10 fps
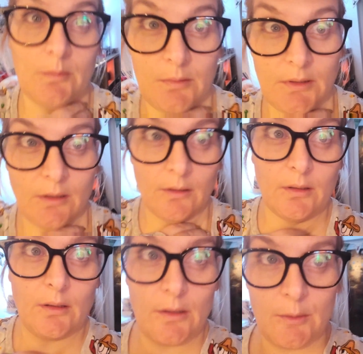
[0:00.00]
was a lot
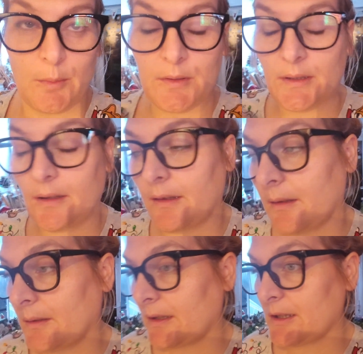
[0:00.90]
harder to put together
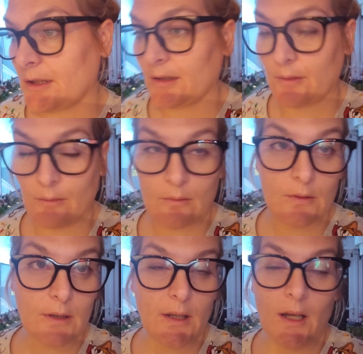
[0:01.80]
than I initially
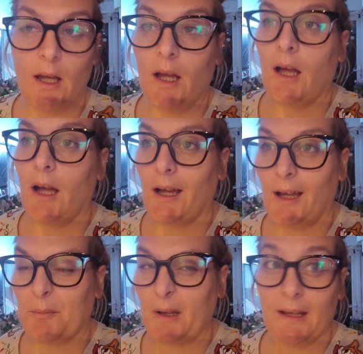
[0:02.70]
thought.
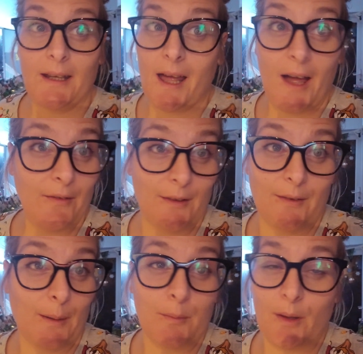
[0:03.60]
Um, I haven't
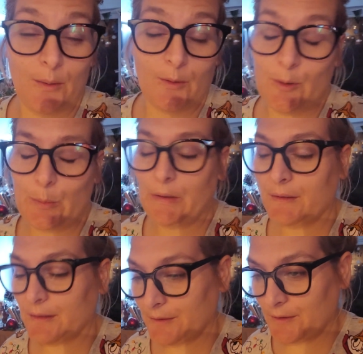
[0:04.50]
wrapped those two
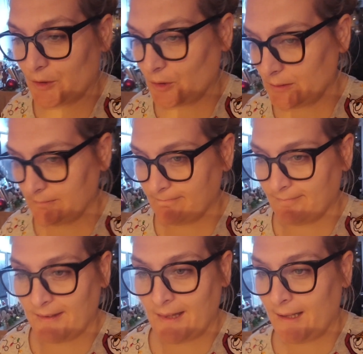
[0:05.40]
presents for John.
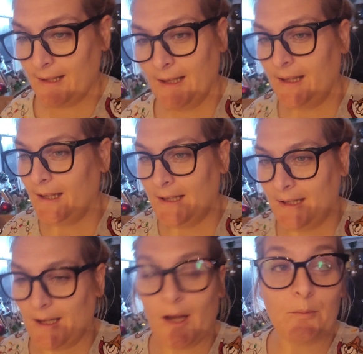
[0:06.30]

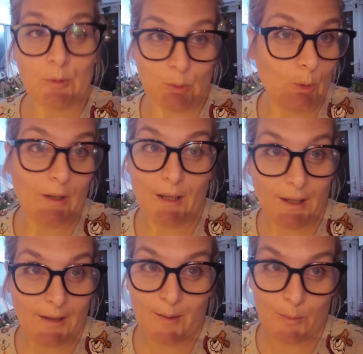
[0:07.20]
I'm sure he'll
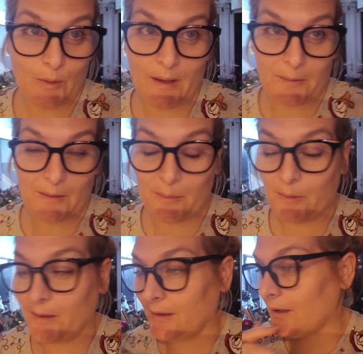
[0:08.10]
like them without
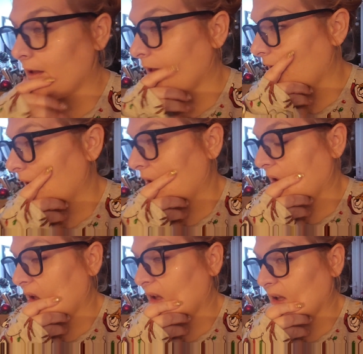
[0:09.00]
wrapping.
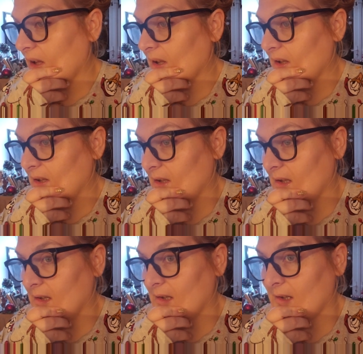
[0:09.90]
Uh,
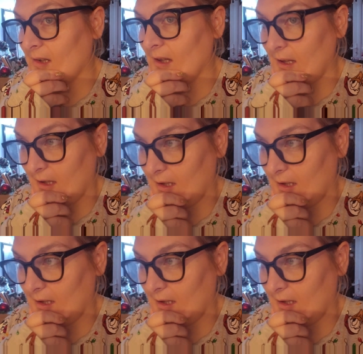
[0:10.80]
yeah.